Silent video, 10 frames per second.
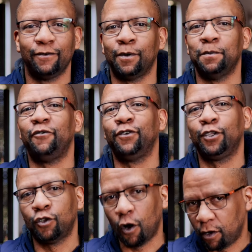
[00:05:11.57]
from a
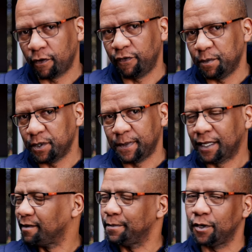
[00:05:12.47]
photography
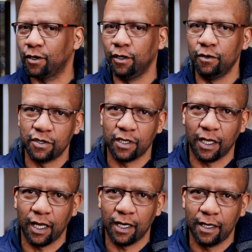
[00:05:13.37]
perspective. I'm not going to use it
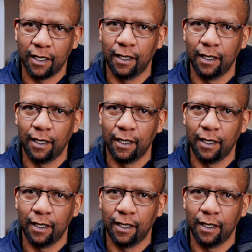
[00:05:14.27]
again.